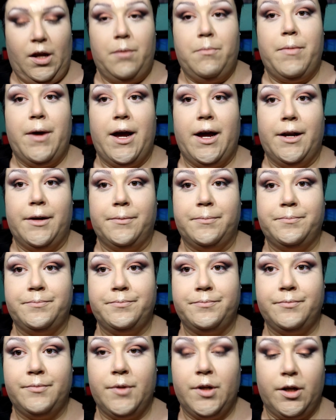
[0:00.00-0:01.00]
but
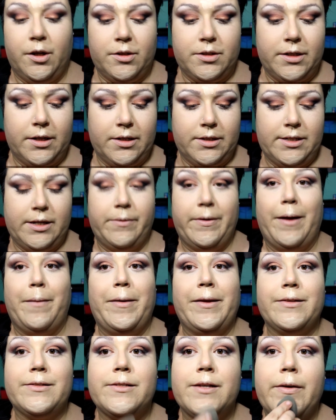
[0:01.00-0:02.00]
you can see what I
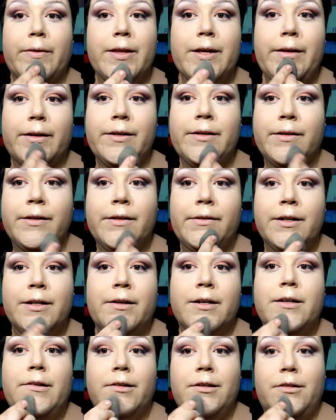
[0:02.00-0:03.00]
mean. So then
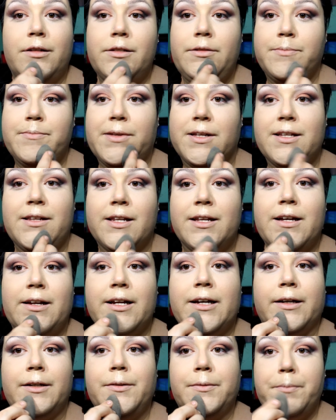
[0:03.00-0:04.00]
you just blend that
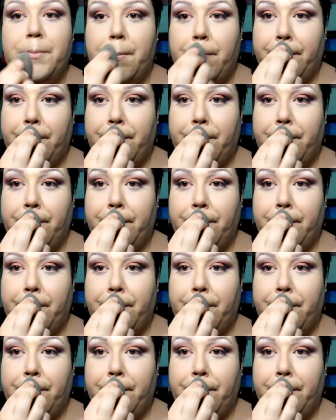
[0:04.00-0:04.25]
out.